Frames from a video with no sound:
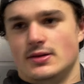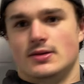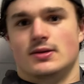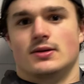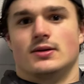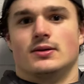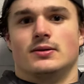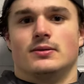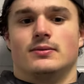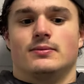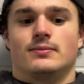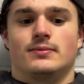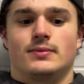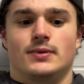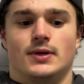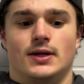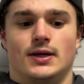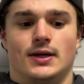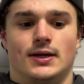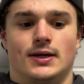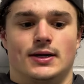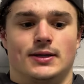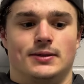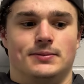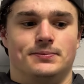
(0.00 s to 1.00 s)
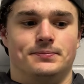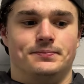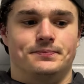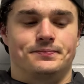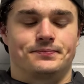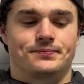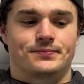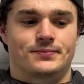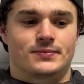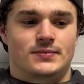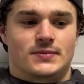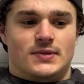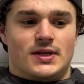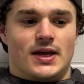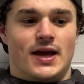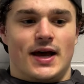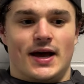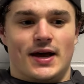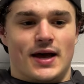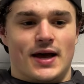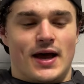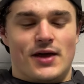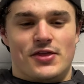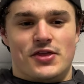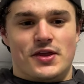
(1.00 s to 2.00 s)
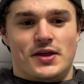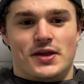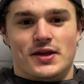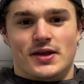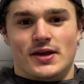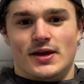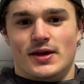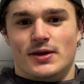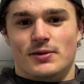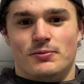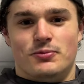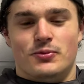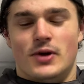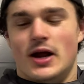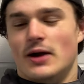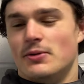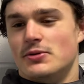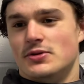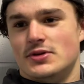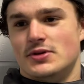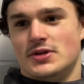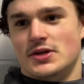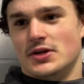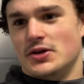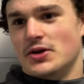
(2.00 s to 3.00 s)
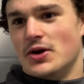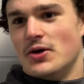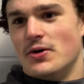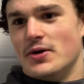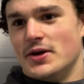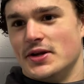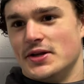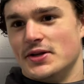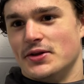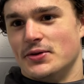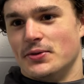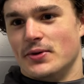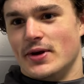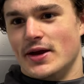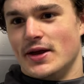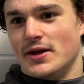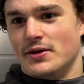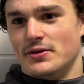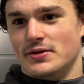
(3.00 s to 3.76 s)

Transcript: So um, yeah, I think uh, probably was going to go in either way.